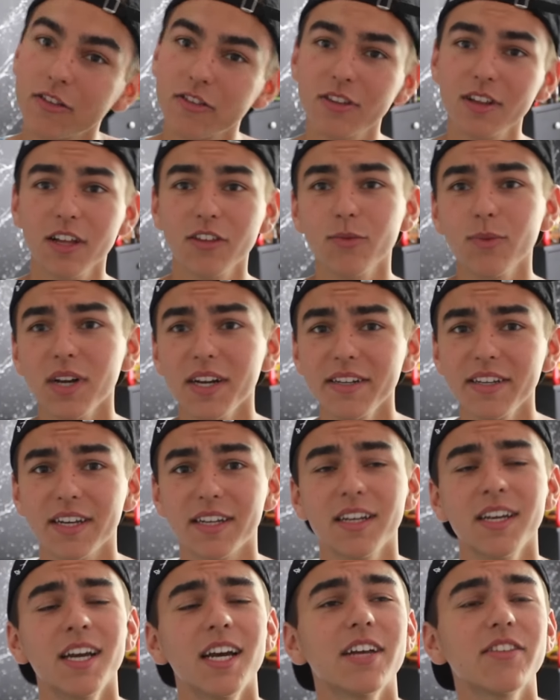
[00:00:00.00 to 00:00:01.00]
So that's what I
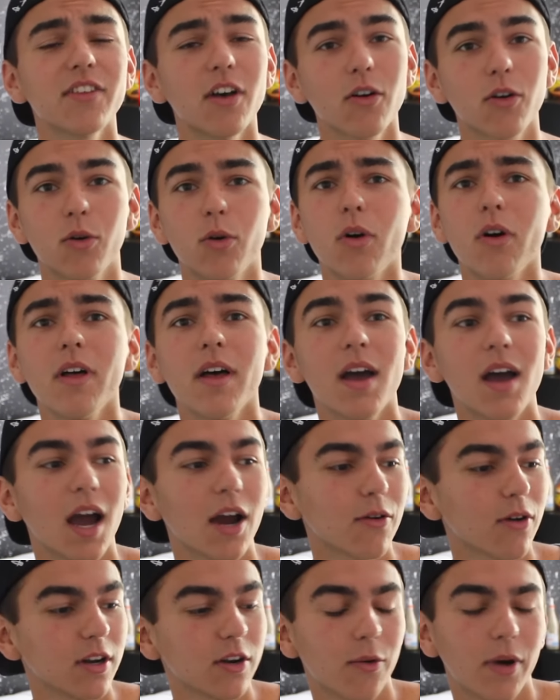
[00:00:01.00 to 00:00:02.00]
did. It's all cool.
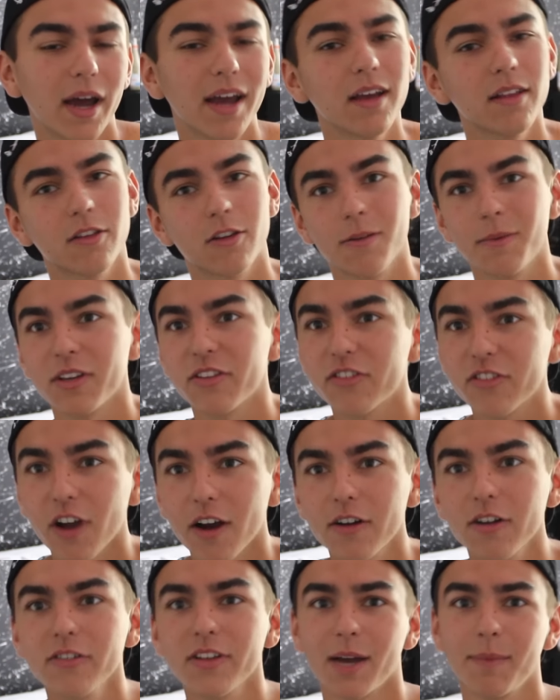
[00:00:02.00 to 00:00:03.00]
I run away, a little bit
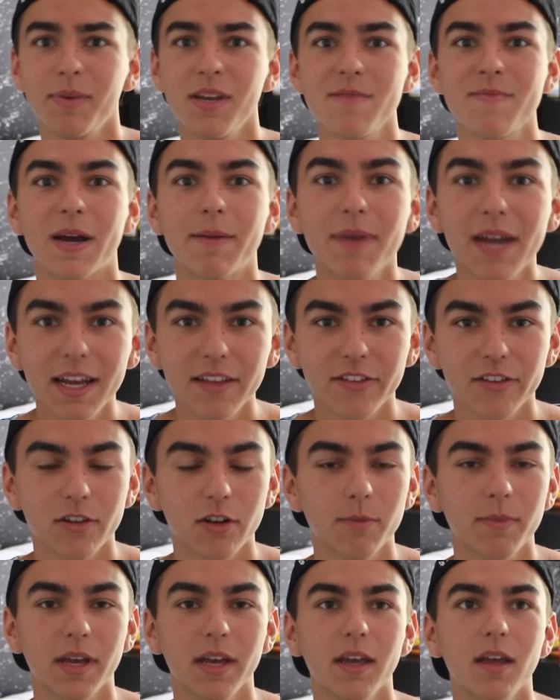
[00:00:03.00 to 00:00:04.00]
startled, I pee in my pants a
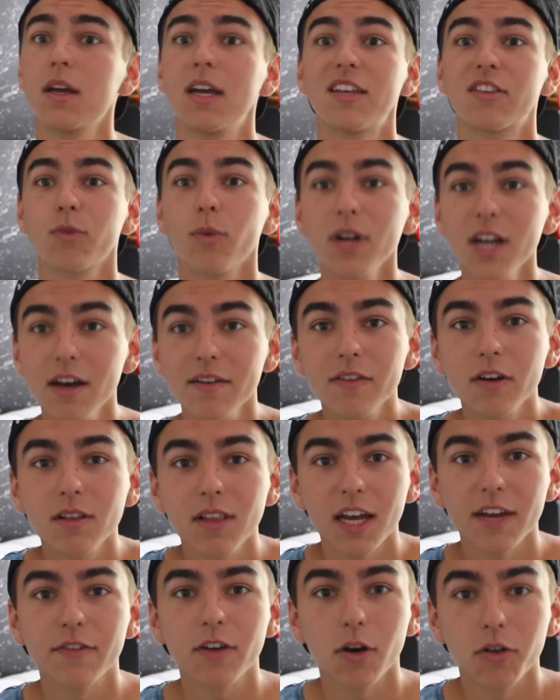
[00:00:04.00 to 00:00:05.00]
little bit. It's whatever,
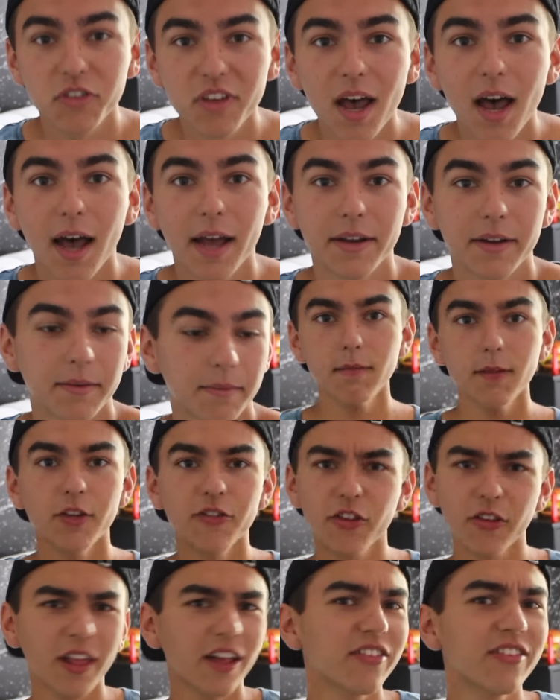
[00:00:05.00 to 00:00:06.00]
life goes on.
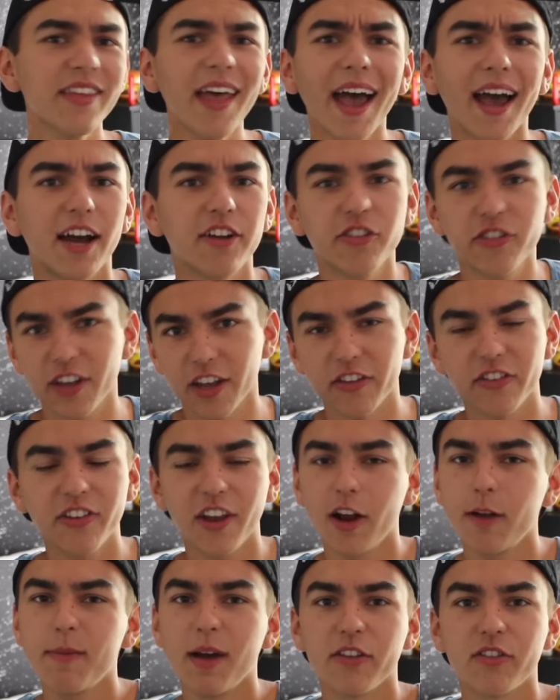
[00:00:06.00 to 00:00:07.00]
So that's that. I just get
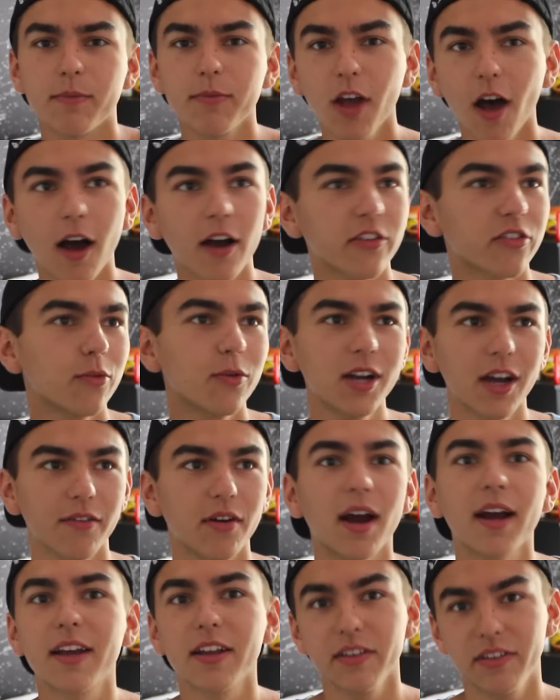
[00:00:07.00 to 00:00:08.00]
scared by some dogs.
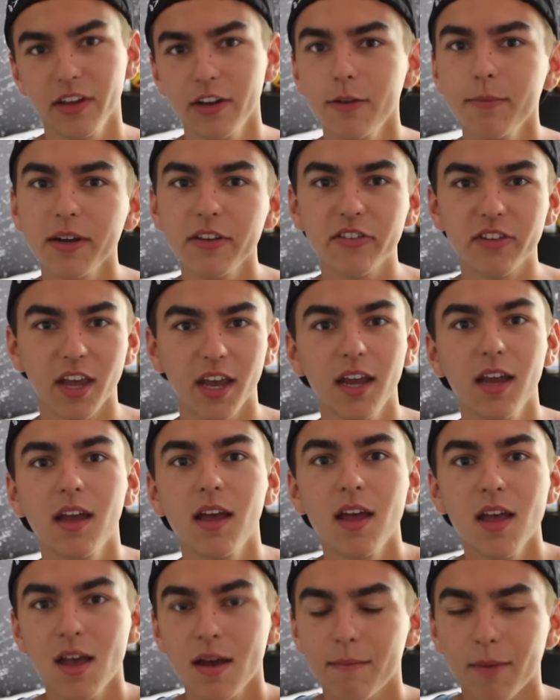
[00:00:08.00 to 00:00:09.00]
Whatever. I continue my
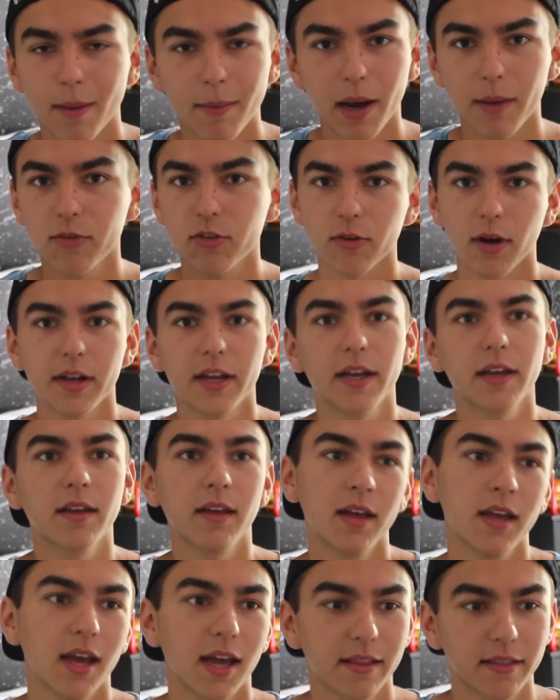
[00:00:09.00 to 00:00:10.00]
skate, my mom's
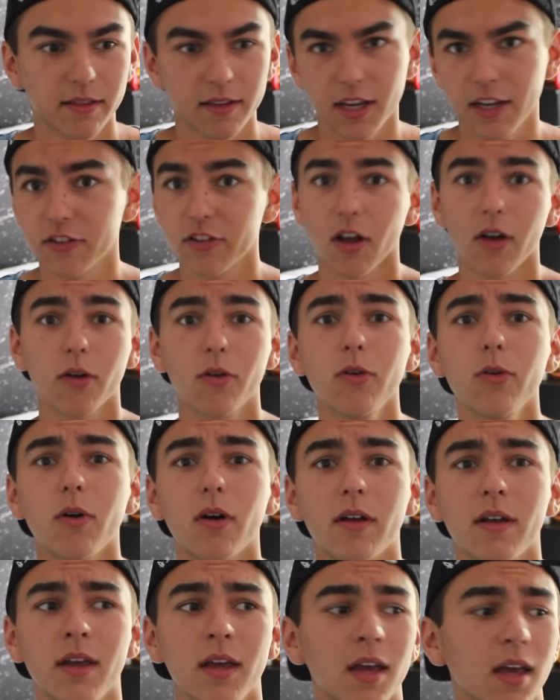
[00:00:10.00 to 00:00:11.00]
running, and it's all
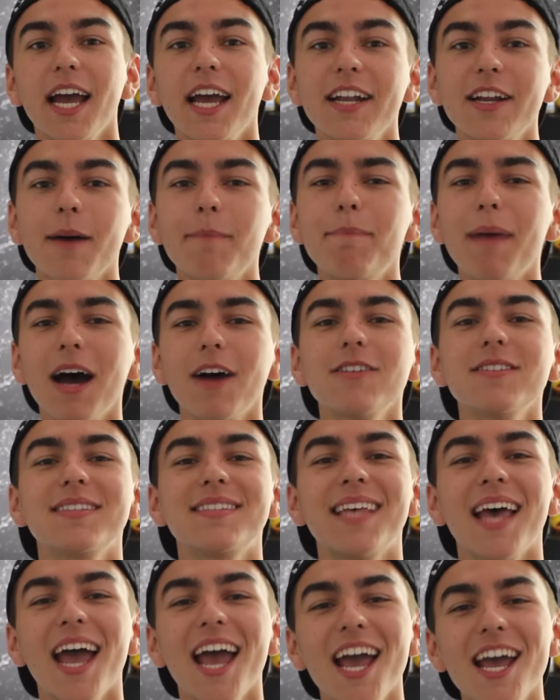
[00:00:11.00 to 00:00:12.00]
cool. And about
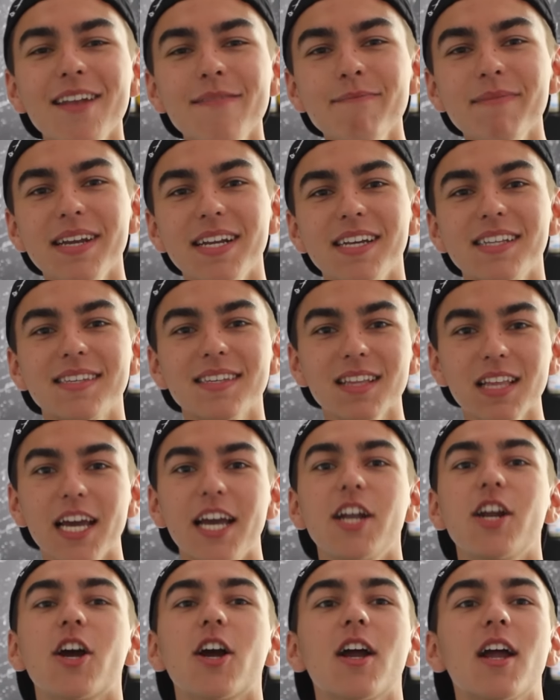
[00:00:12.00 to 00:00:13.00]
10 minutes
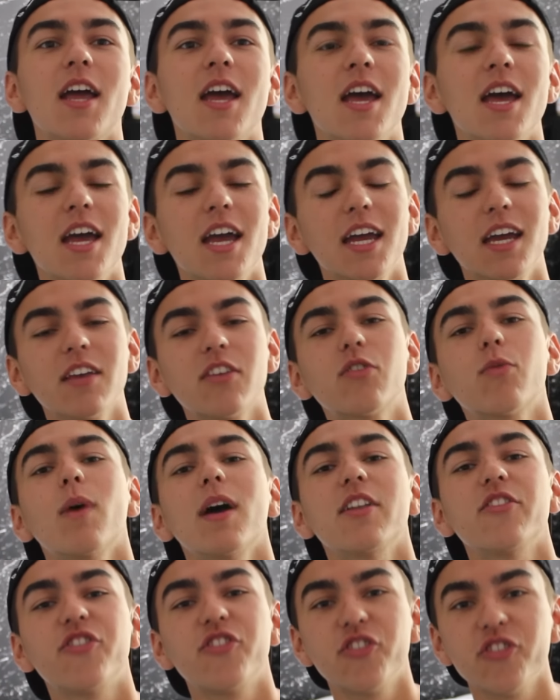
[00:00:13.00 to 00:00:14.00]
later is
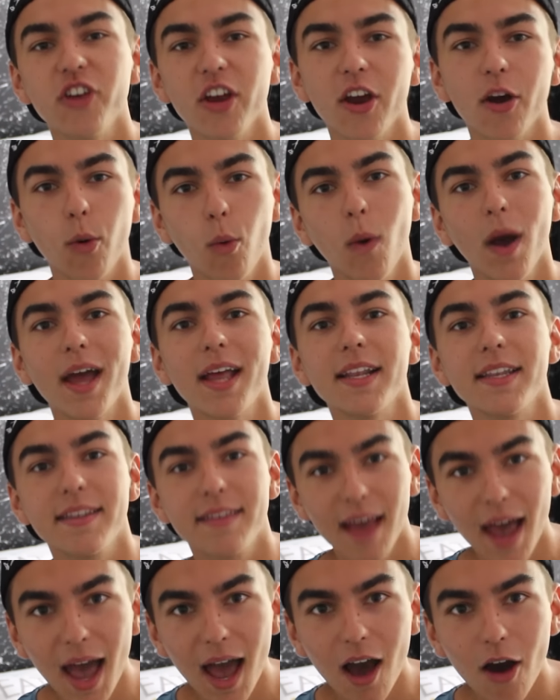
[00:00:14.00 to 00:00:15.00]
when shit went
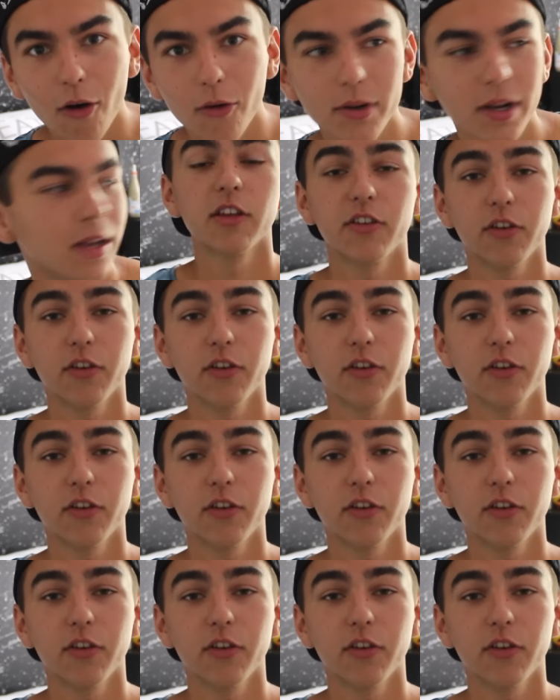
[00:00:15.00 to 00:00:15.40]
down.